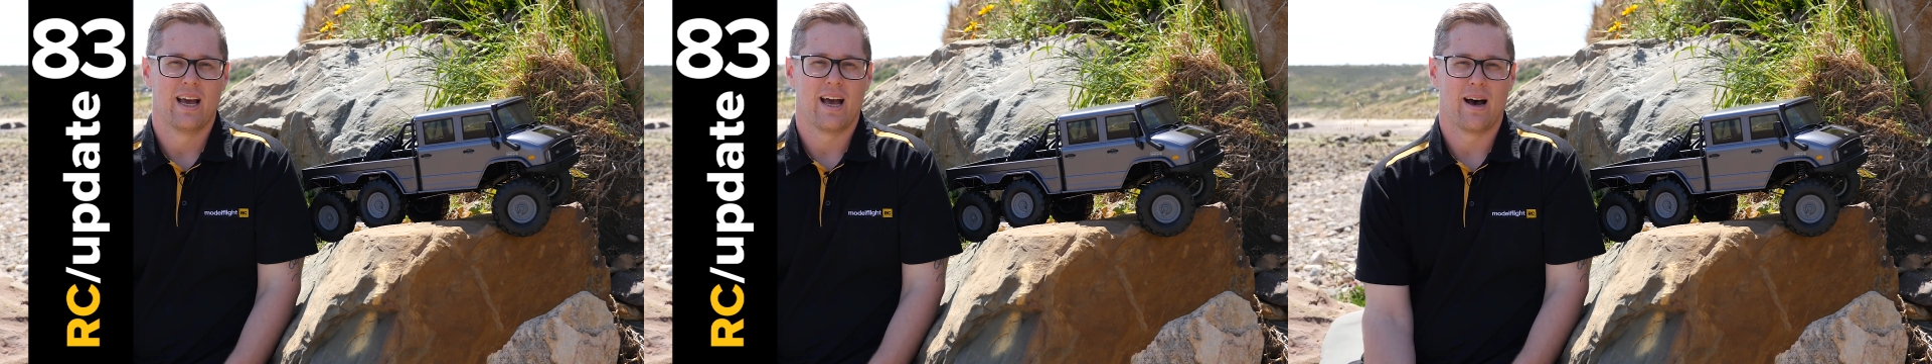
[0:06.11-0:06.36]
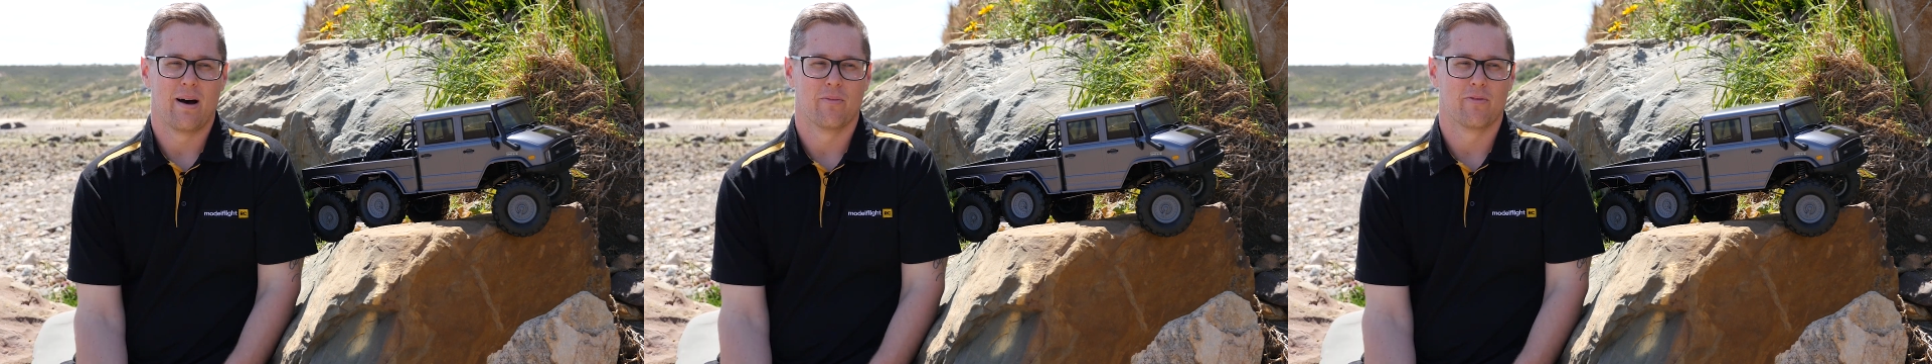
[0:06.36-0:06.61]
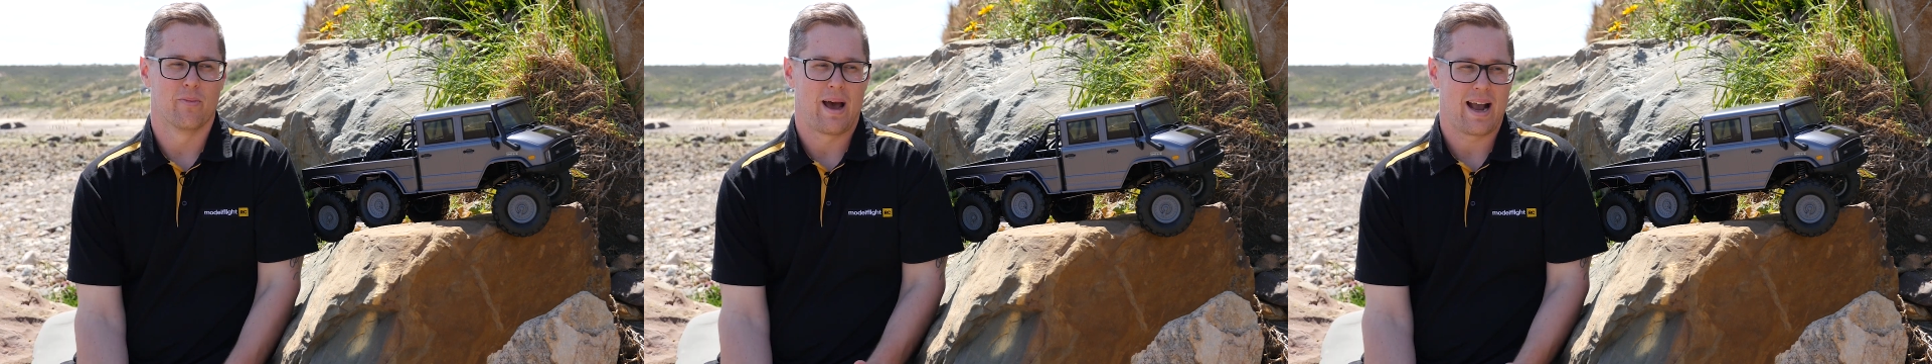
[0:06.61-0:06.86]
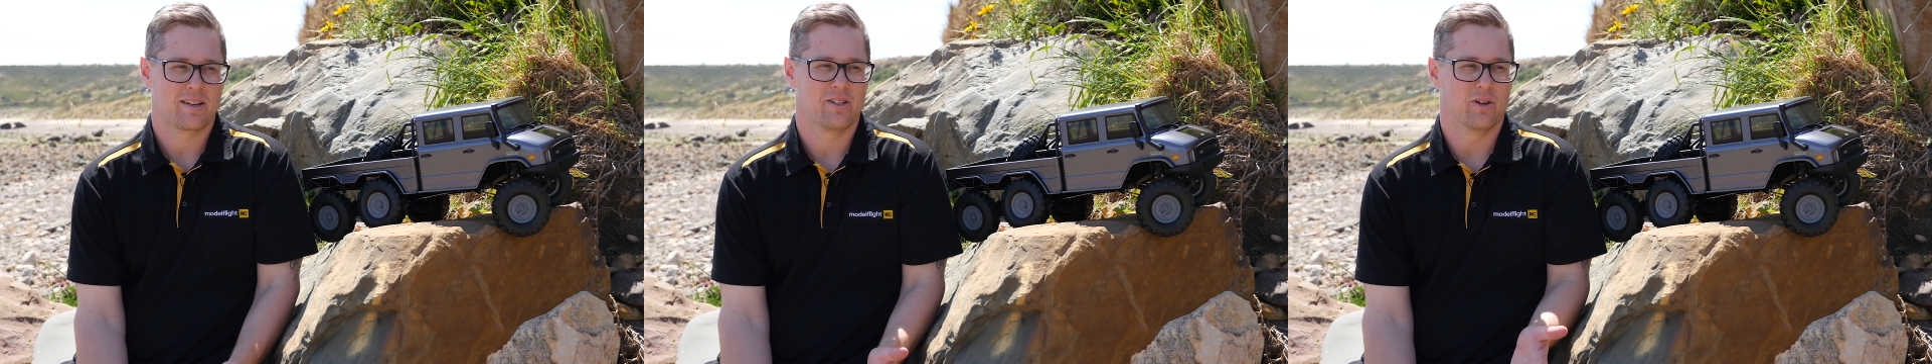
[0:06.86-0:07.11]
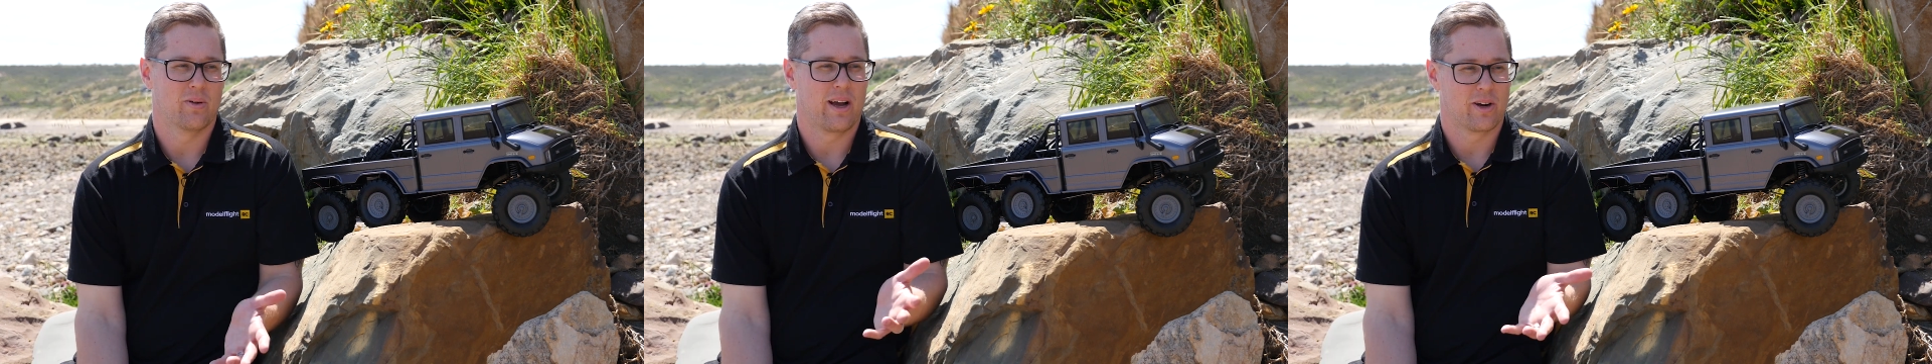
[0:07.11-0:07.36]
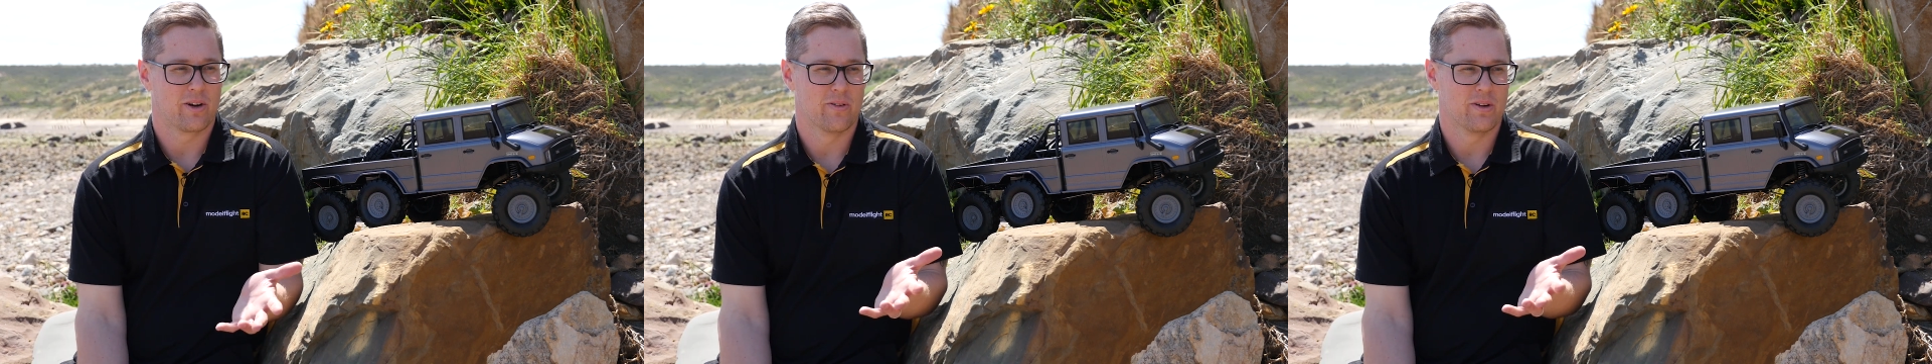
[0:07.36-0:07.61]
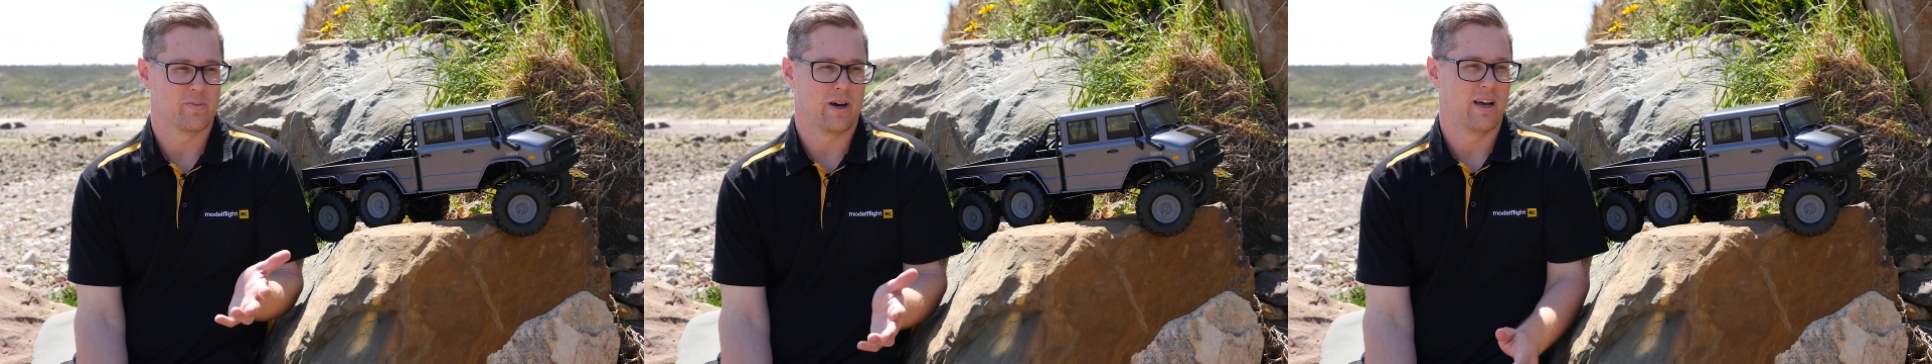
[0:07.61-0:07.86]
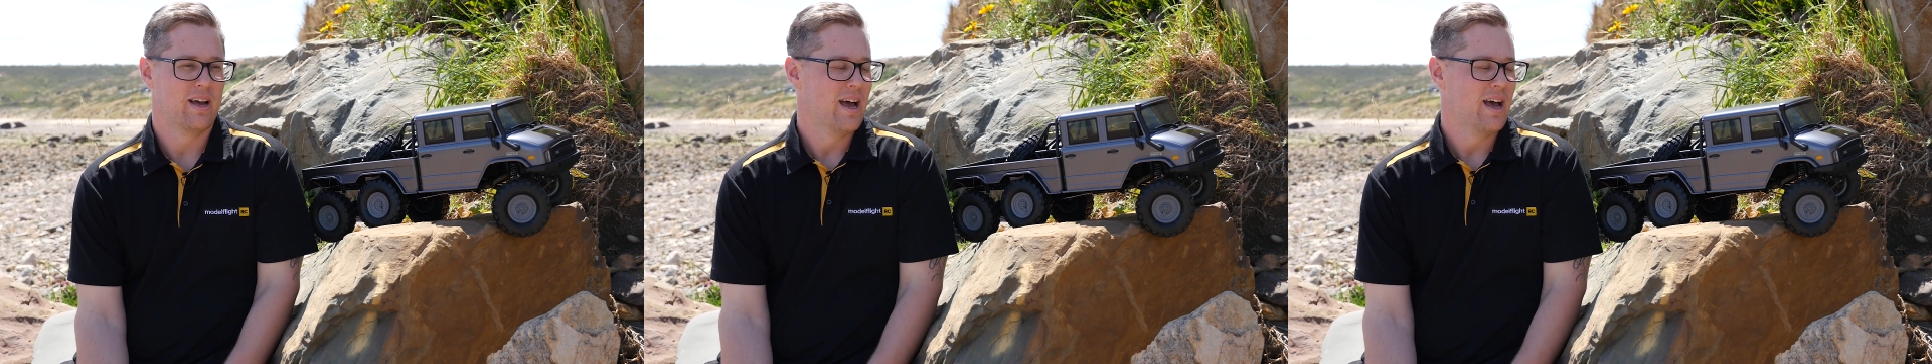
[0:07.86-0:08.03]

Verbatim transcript: um, from Axial and Carisma.